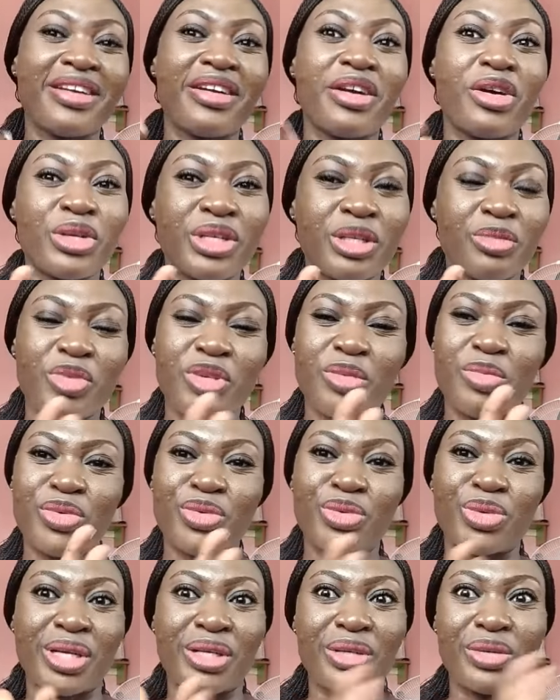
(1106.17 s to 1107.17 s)
There are other
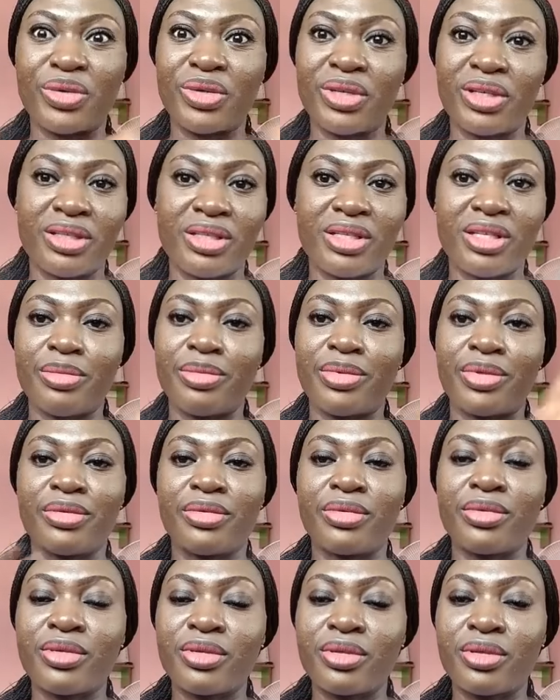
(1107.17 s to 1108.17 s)
people at other
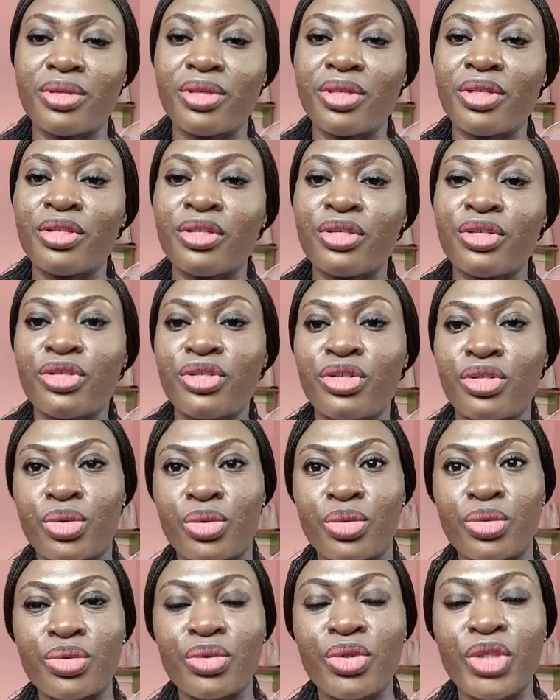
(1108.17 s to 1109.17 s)
tables,
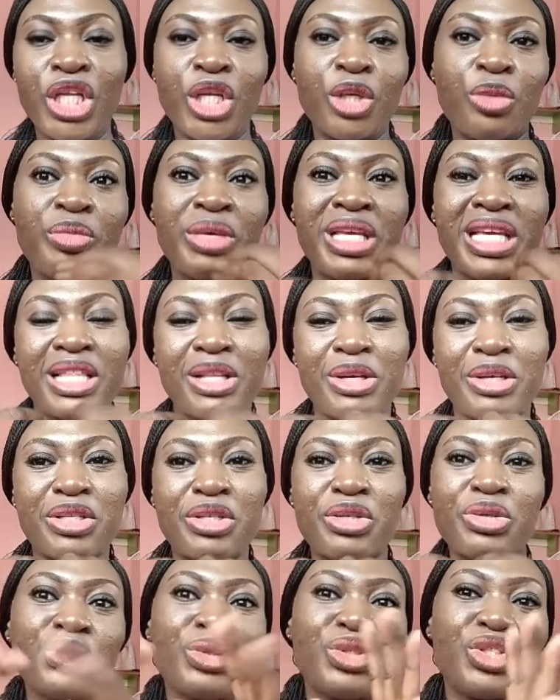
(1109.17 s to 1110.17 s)
so you don't make
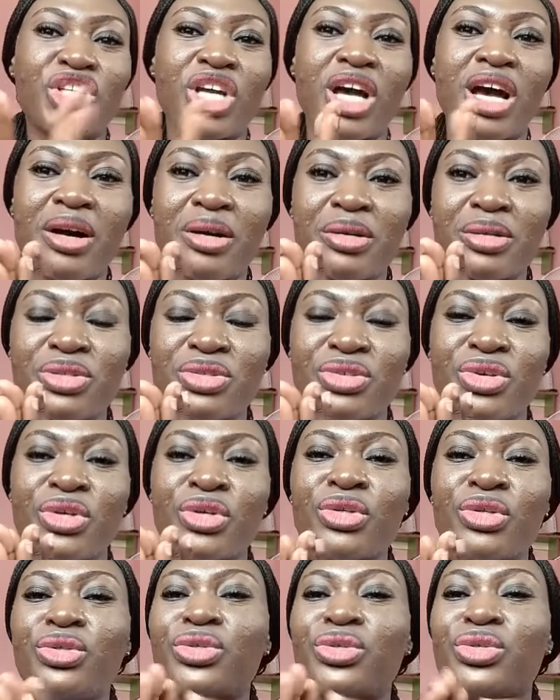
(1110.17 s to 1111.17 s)
noise, you don't shout,
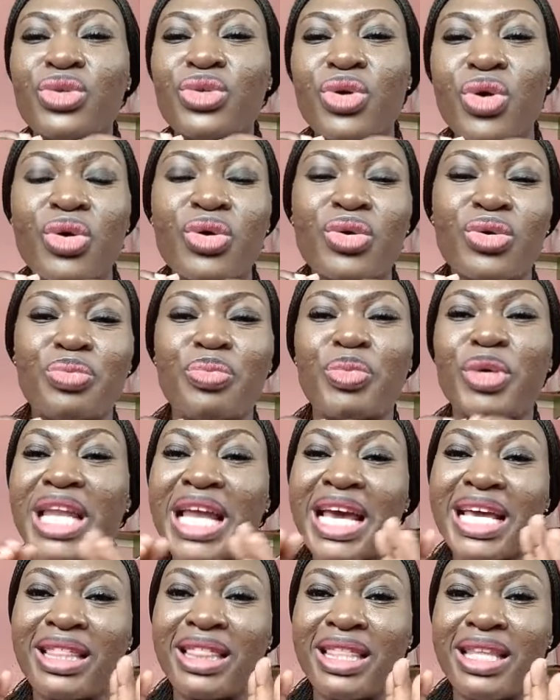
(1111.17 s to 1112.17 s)
you talk
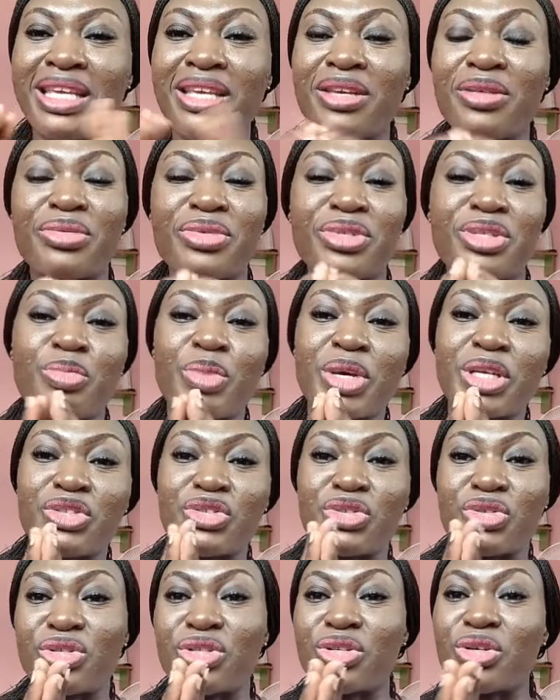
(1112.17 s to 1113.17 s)
politely, you
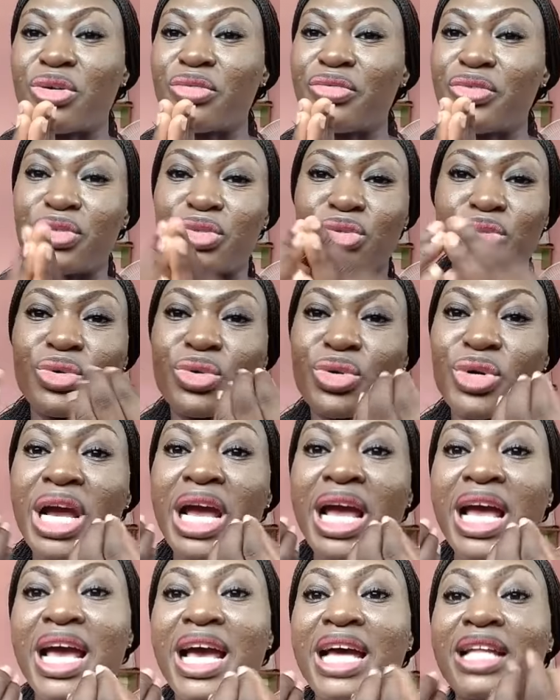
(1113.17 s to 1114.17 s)
respect yourself, you talk
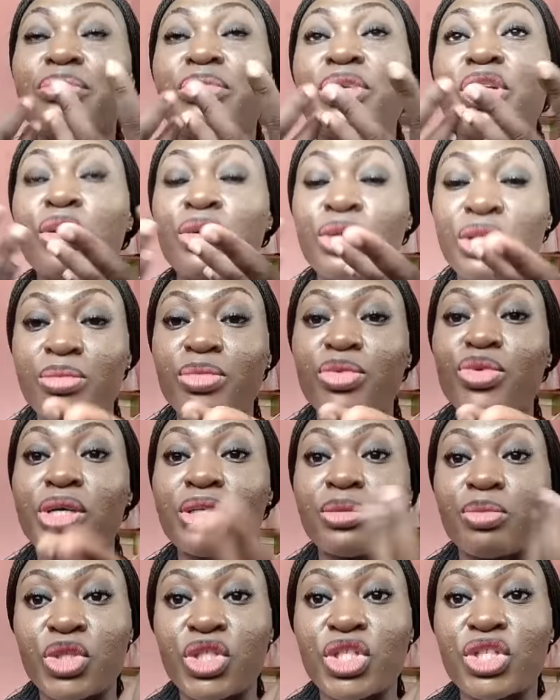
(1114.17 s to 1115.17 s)
and be
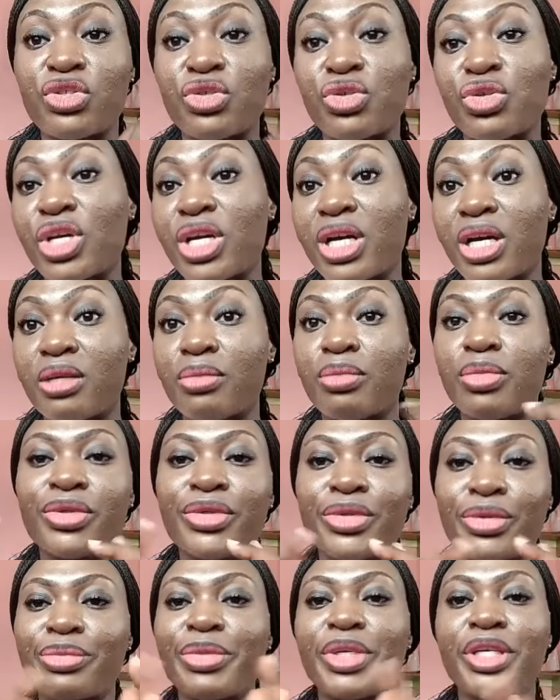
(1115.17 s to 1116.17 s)
audible as much as you can,
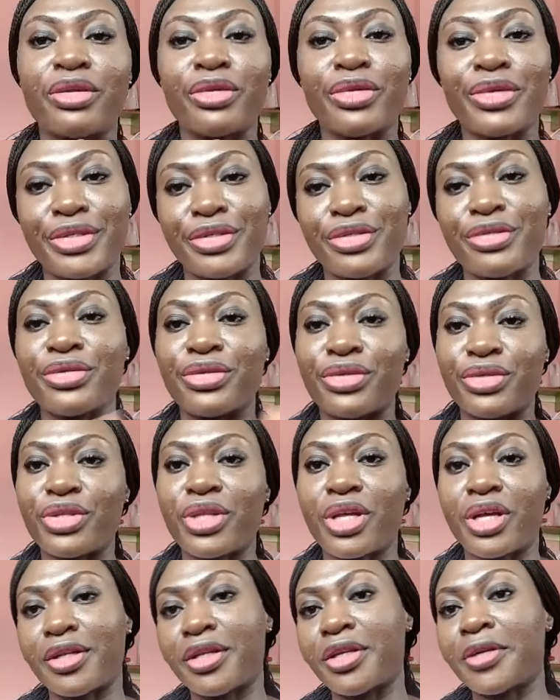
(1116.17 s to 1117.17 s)
but don't make noise. You
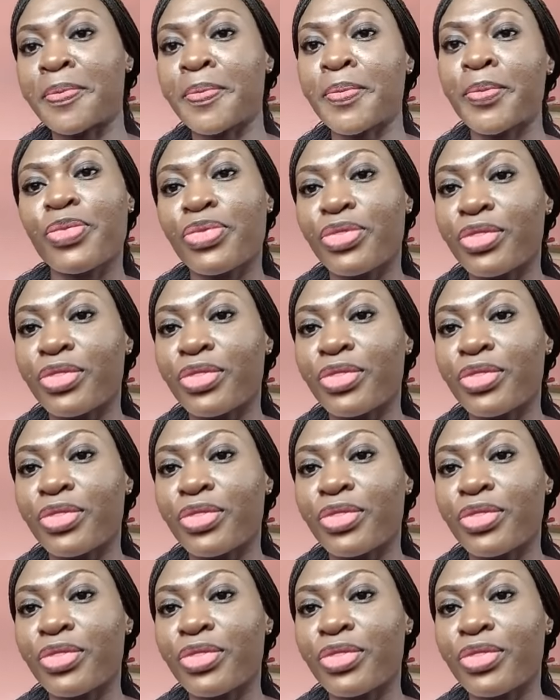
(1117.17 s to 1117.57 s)
understand?